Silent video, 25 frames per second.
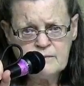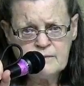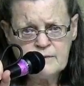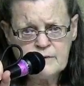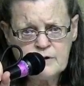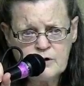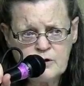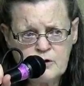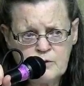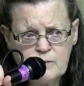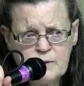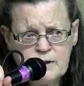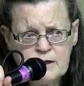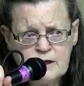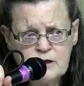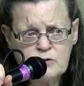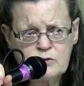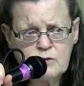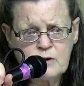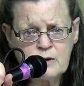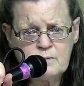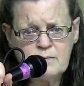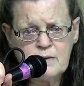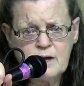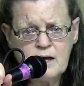You're being
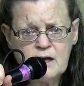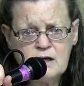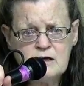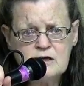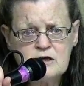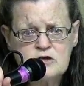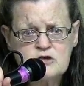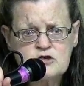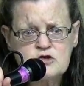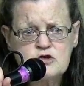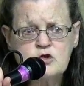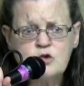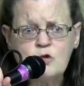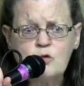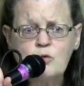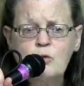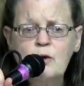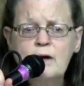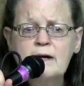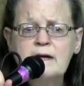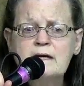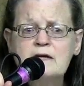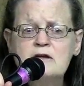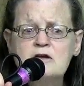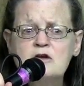rebellious. You're
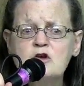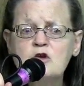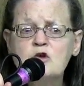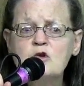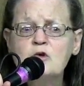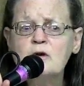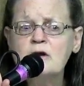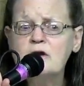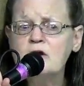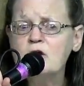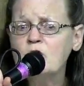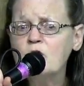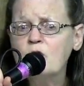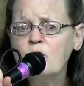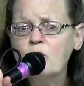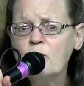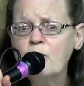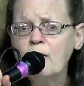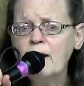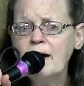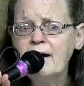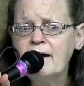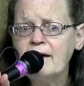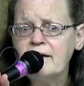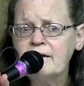wanting to do it your
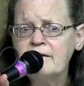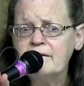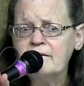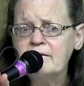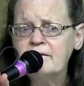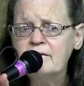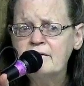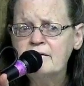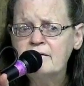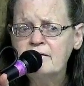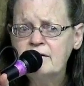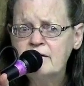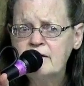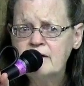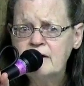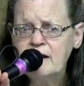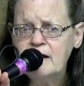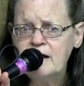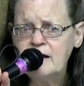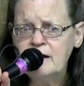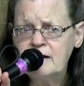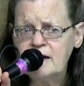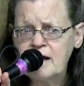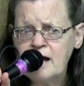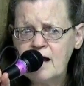way
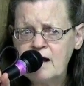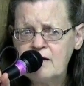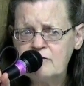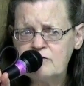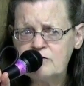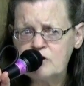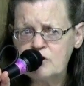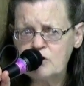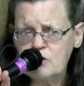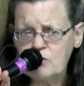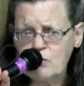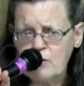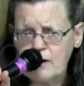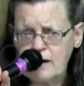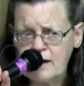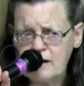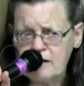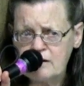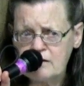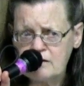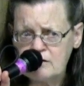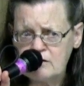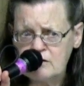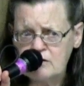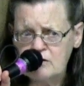and have your
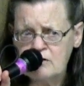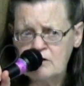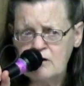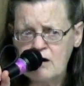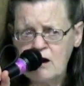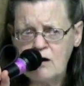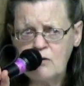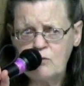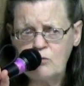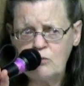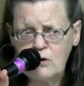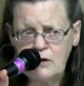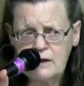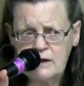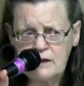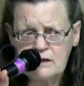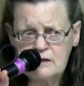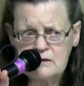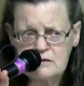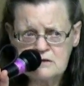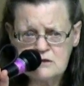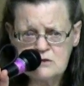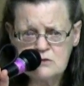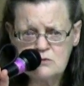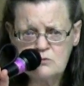way. You're not
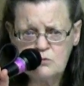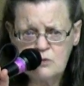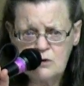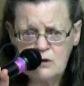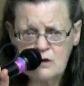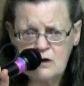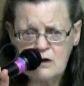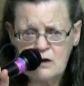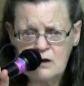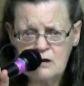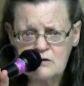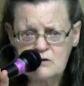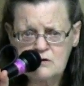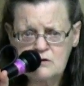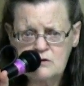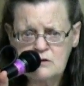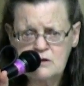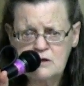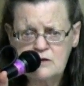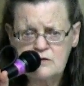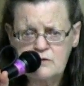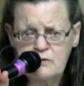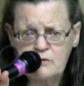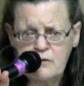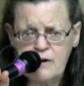wanting to work on doing
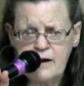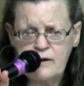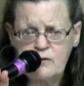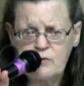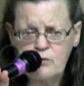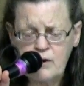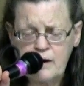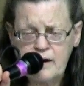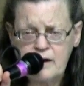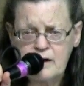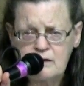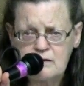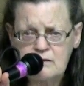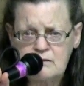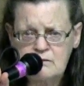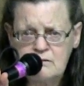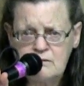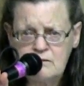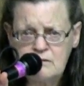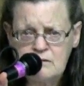it the right way.